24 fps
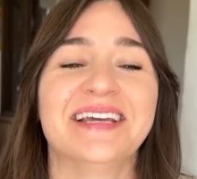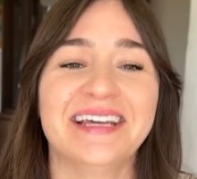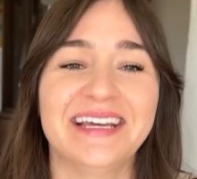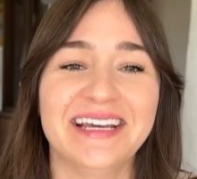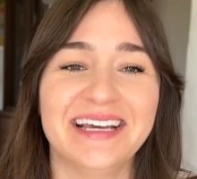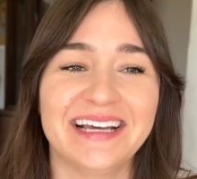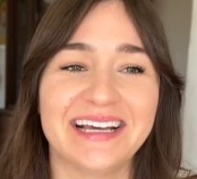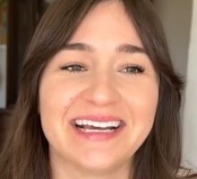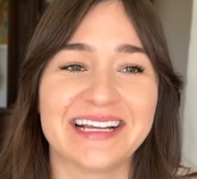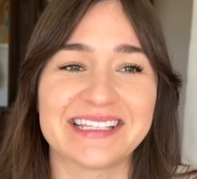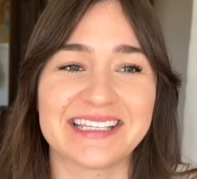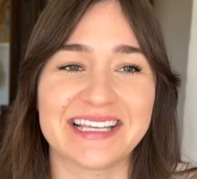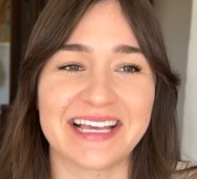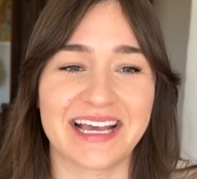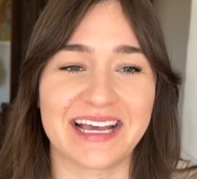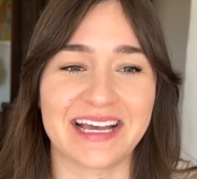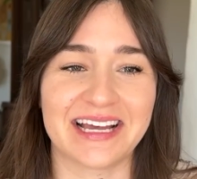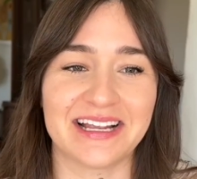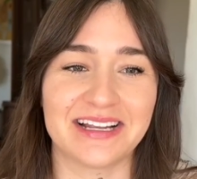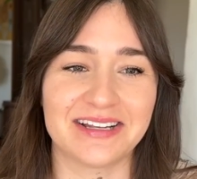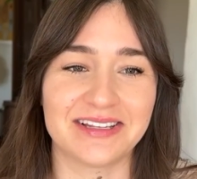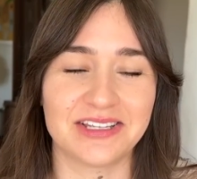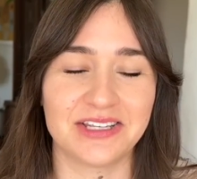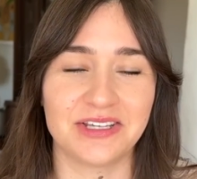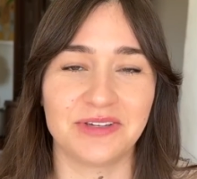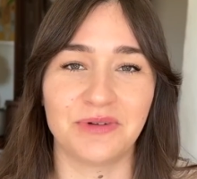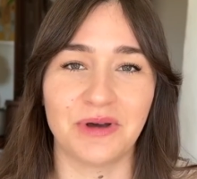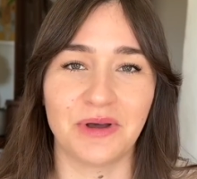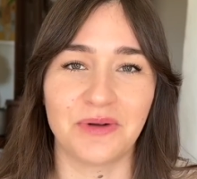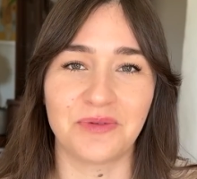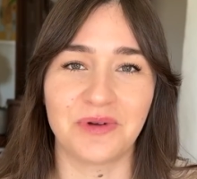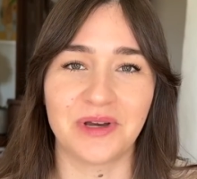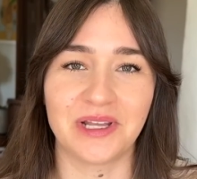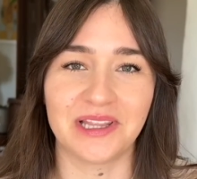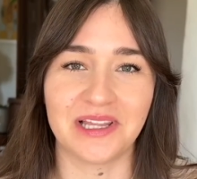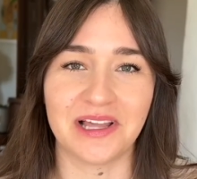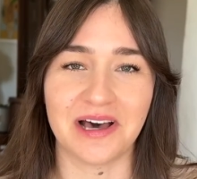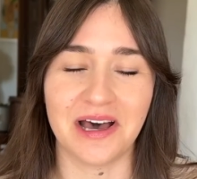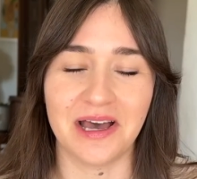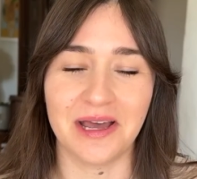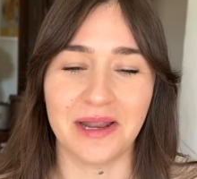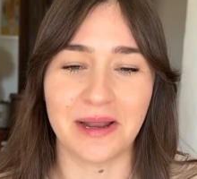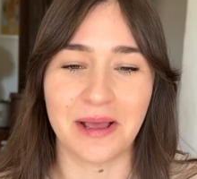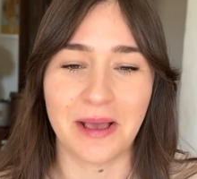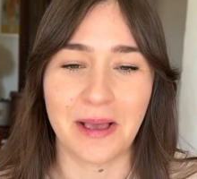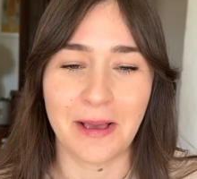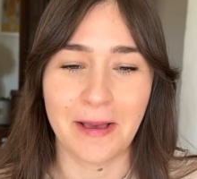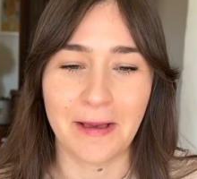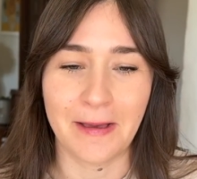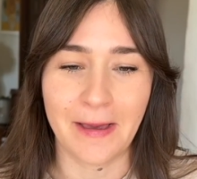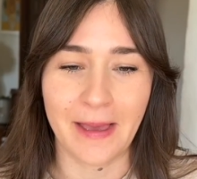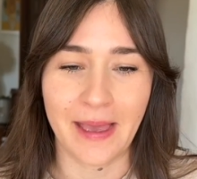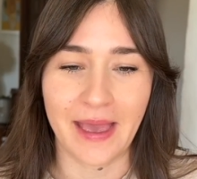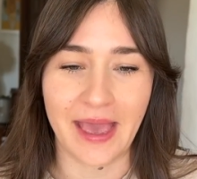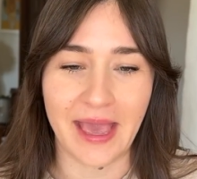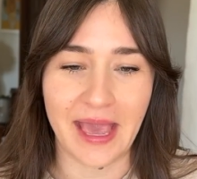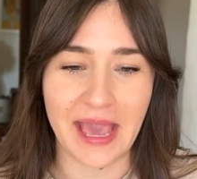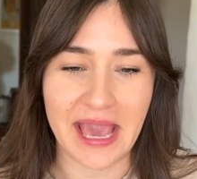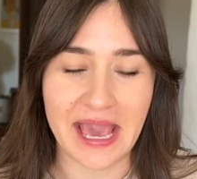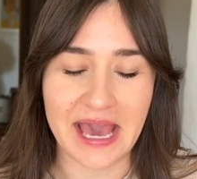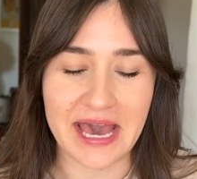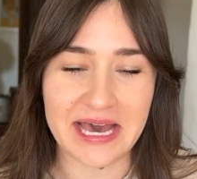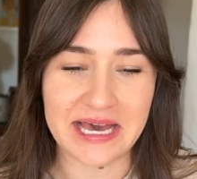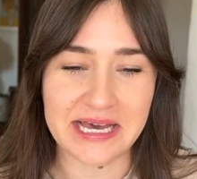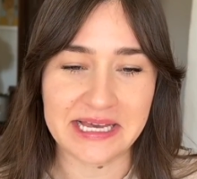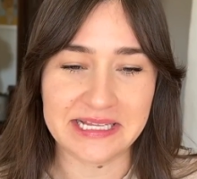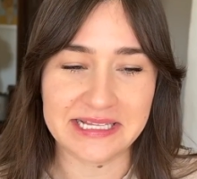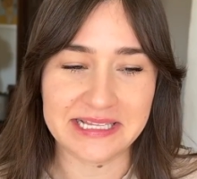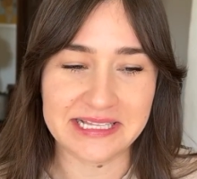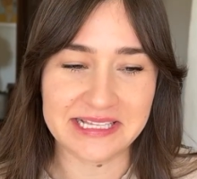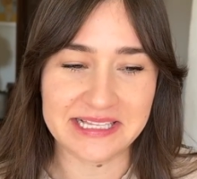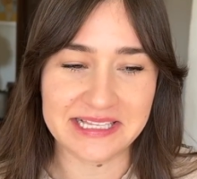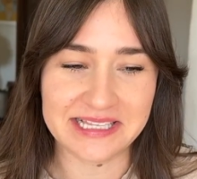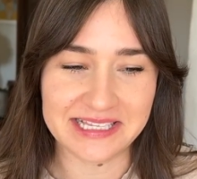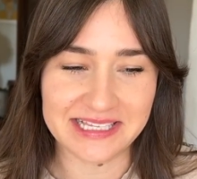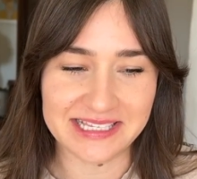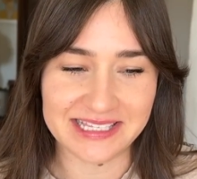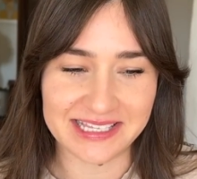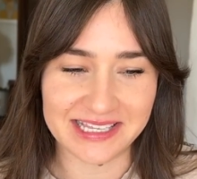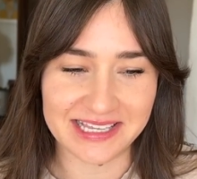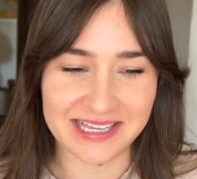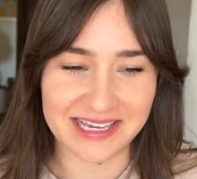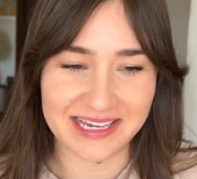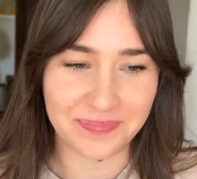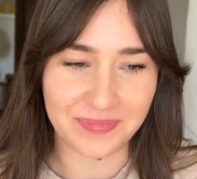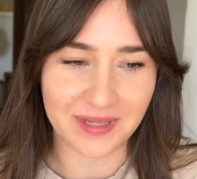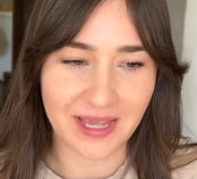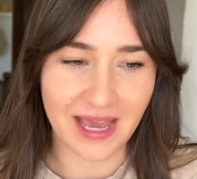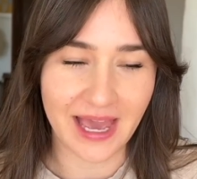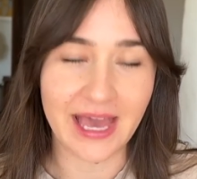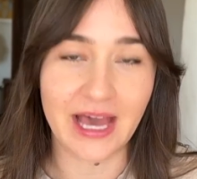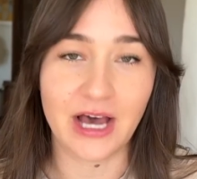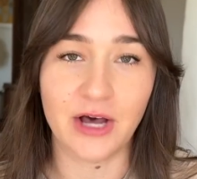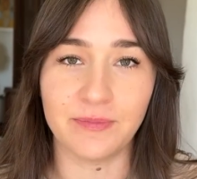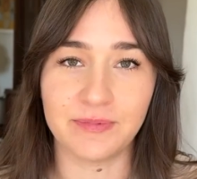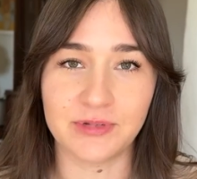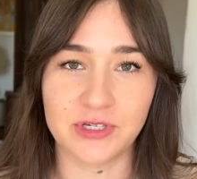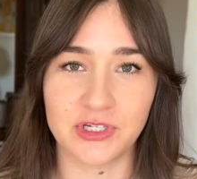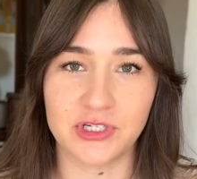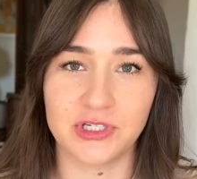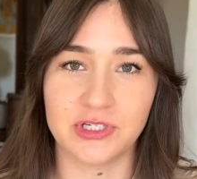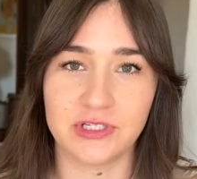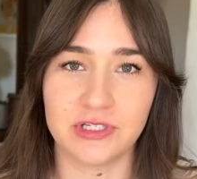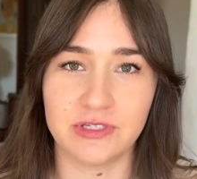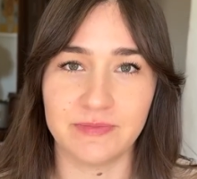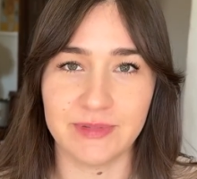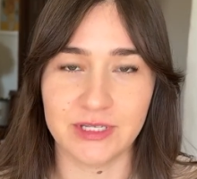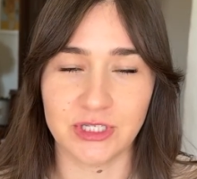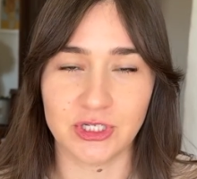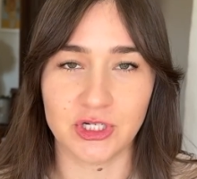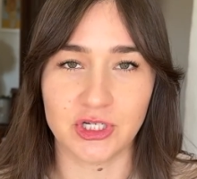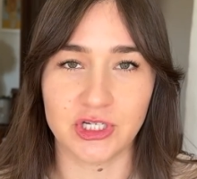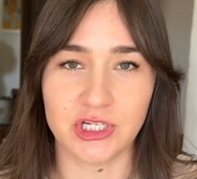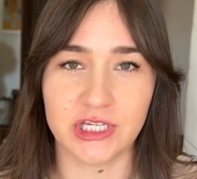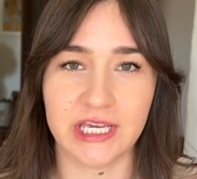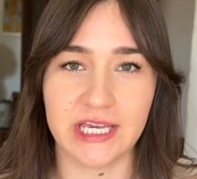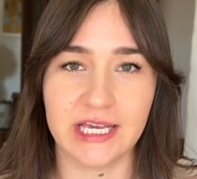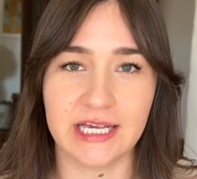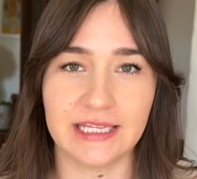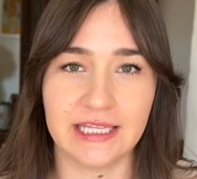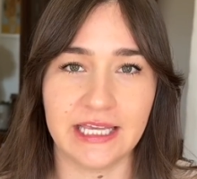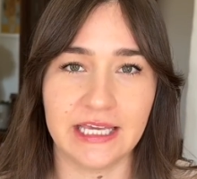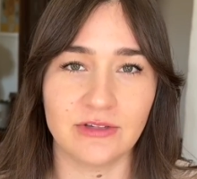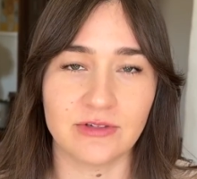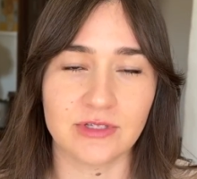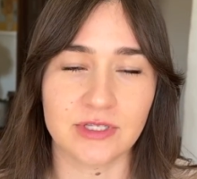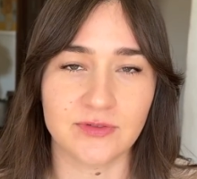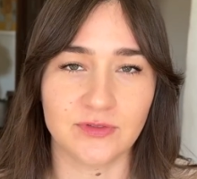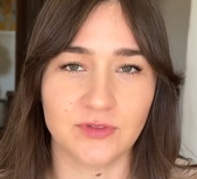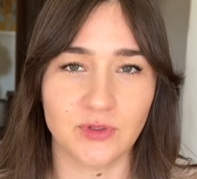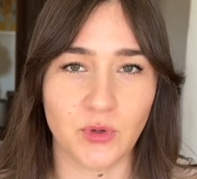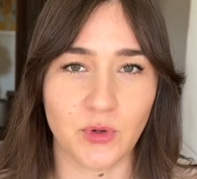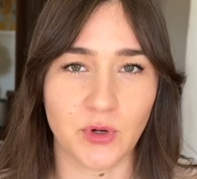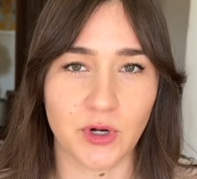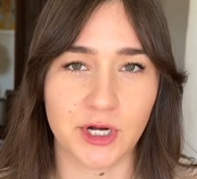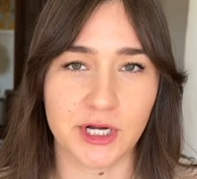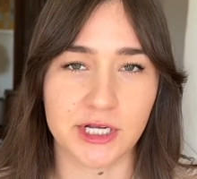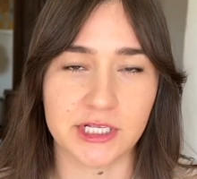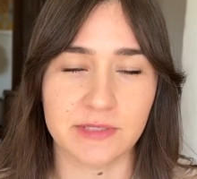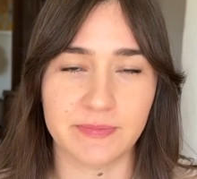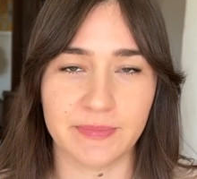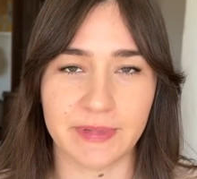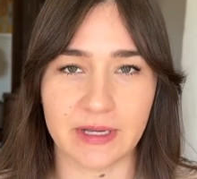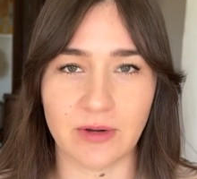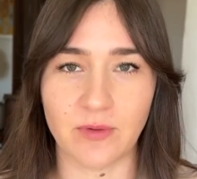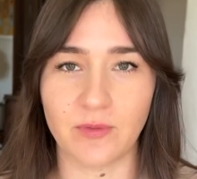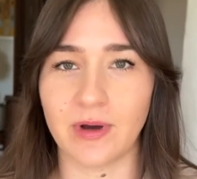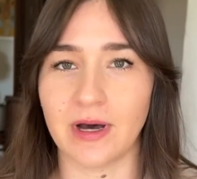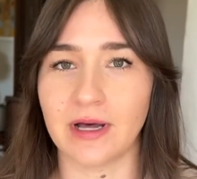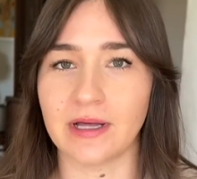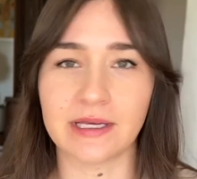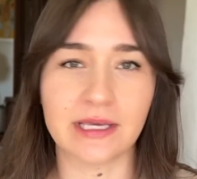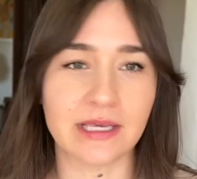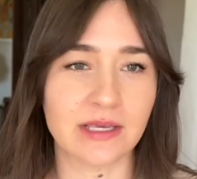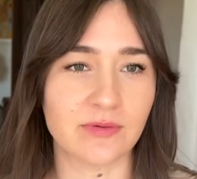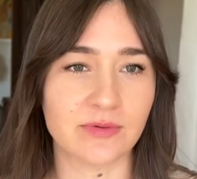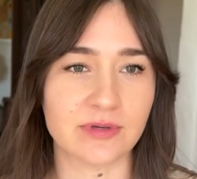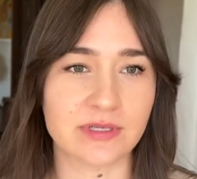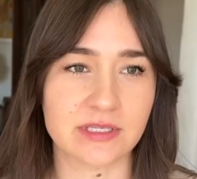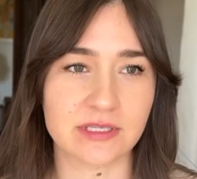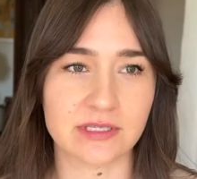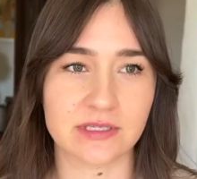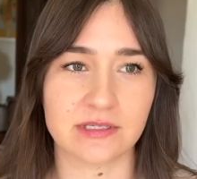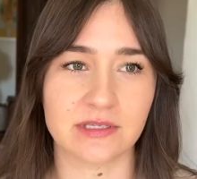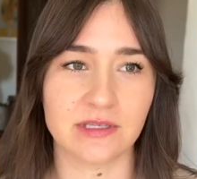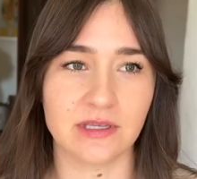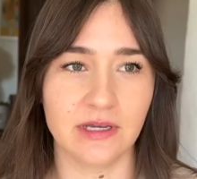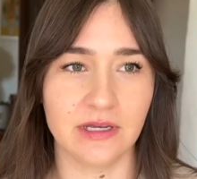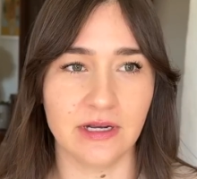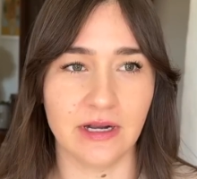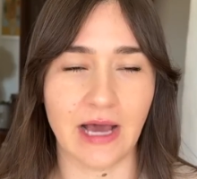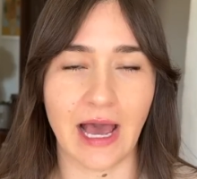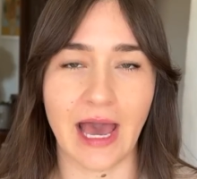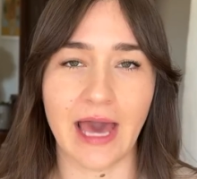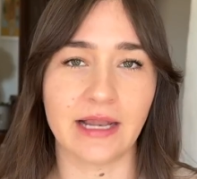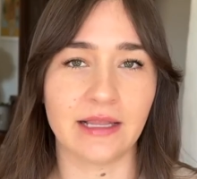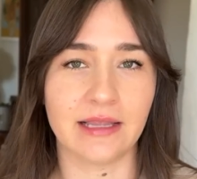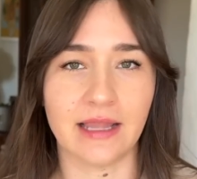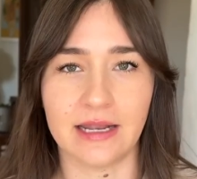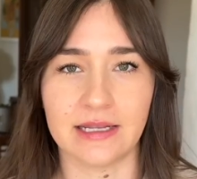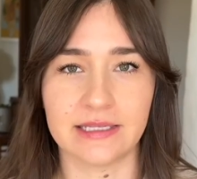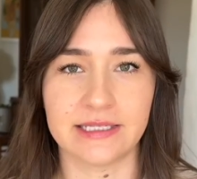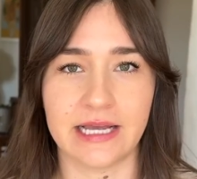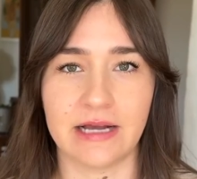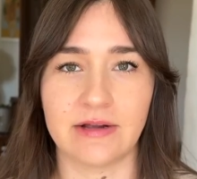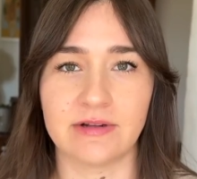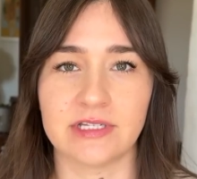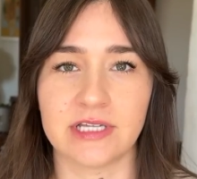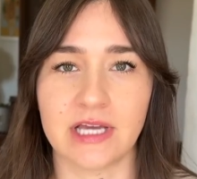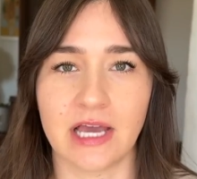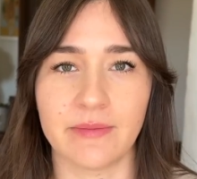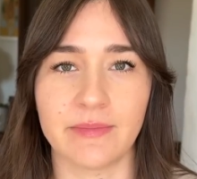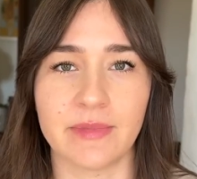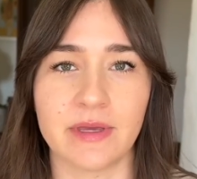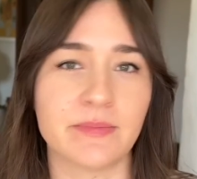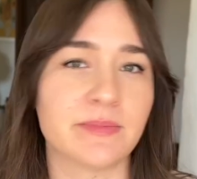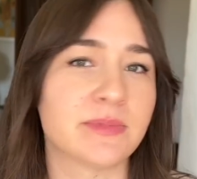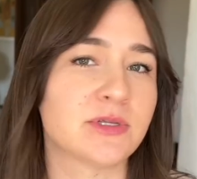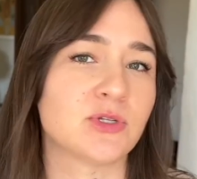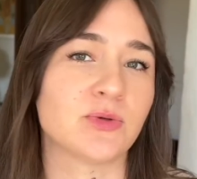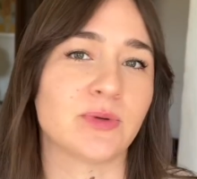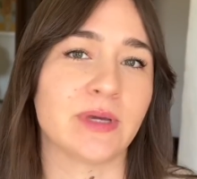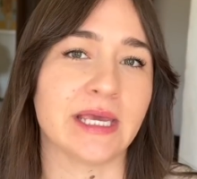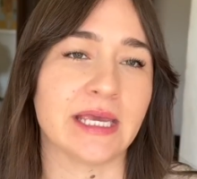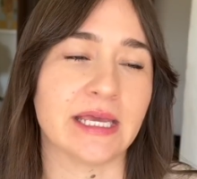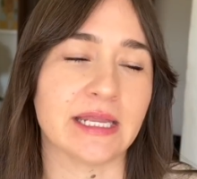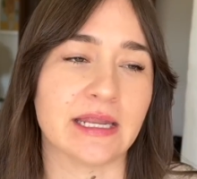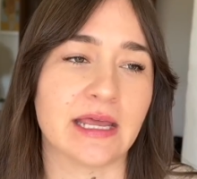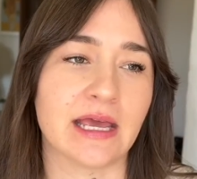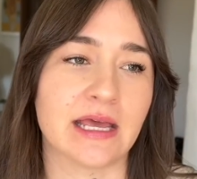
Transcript: It's like a 2-on-1 lot. And I helped Mr. Cheek lay those floors, but while he was, I had a lot of downtime in between.